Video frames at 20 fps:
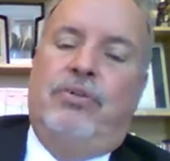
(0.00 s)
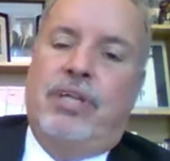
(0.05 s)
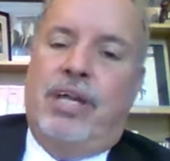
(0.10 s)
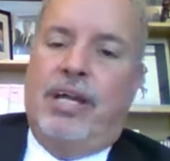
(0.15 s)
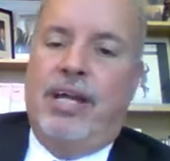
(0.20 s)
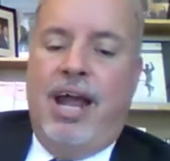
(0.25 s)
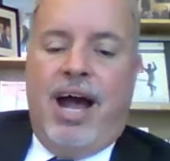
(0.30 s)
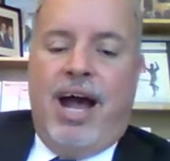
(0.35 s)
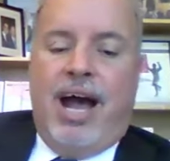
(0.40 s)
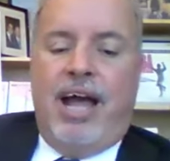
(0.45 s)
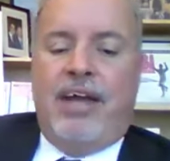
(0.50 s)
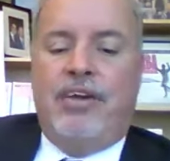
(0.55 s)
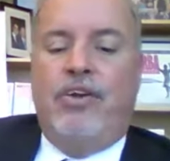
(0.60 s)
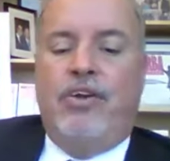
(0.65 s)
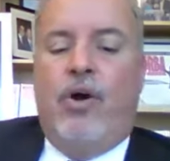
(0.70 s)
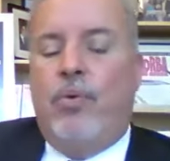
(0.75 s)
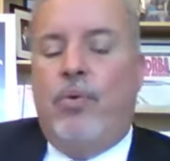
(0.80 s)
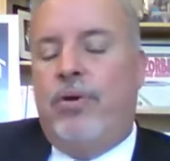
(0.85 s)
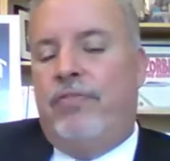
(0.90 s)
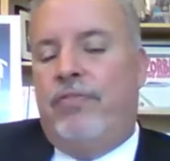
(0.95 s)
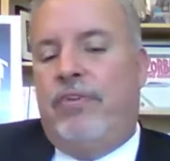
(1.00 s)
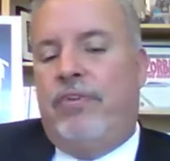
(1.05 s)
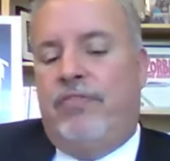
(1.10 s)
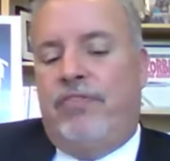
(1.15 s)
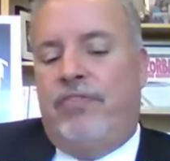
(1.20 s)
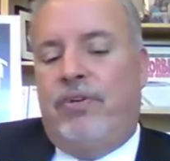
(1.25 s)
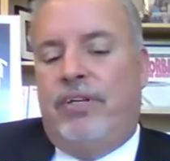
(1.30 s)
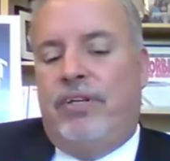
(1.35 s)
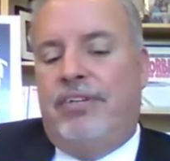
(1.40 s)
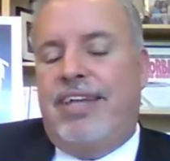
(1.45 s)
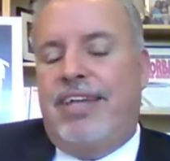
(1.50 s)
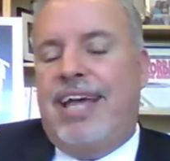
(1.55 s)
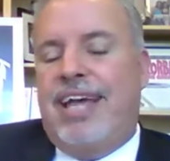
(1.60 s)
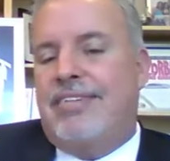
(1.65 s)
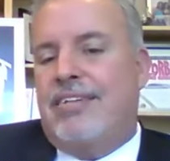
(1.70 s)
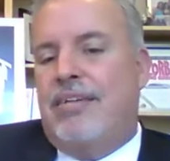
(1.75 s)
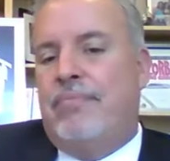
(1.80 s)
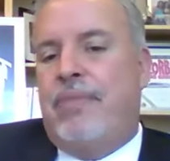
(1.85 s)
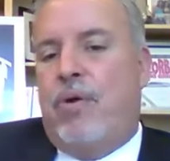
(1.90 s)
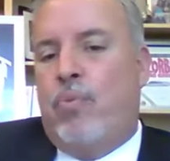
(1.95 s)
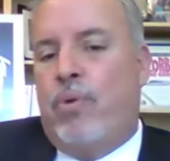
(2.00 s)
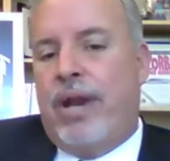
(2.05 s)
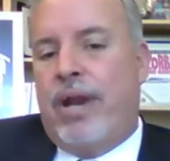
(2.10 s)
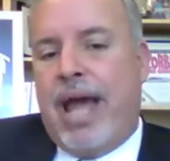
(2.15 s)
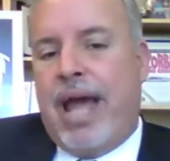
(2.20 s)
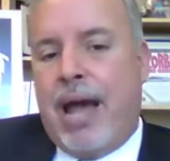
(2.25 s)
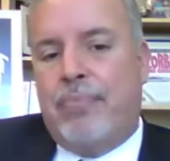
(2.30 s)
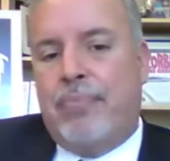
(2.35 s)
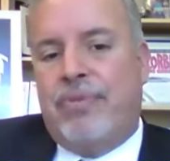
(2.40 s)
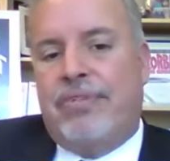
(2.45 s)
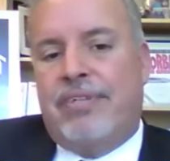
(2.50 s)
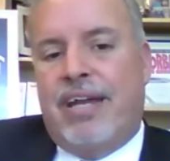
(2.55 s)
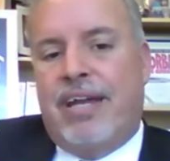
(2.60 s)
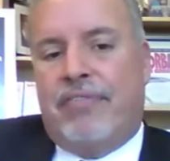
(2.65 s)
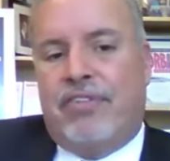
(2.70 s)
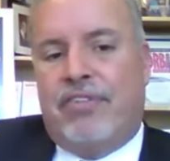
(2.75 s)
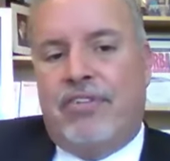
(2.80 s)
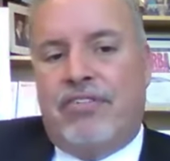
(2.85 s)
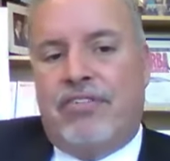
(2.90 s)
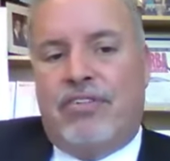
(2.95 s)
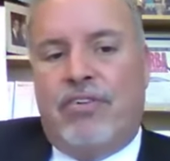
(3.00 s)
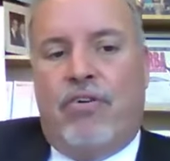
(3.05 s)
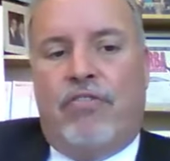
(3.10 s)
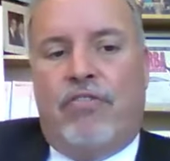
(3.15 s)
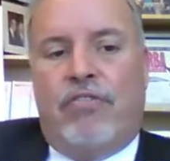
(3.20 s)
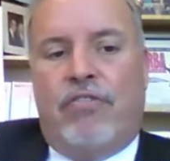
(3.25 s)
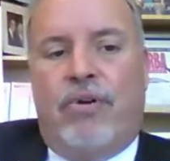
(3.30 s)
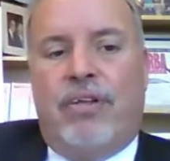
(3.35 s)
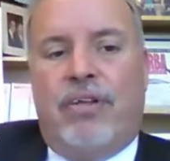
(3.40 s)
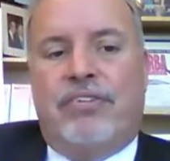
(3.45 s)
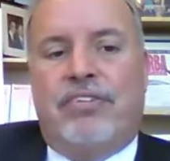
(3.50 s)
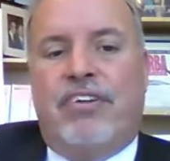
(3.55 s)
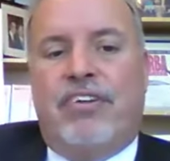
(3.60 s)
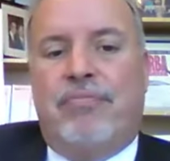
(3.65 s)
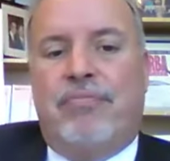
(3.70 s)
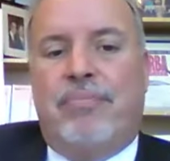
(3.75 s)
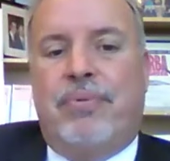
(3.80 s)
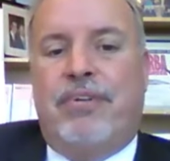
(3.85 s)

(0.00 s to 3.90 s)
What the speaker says: Because I know he's asking about what happens after the snowfall and stuff,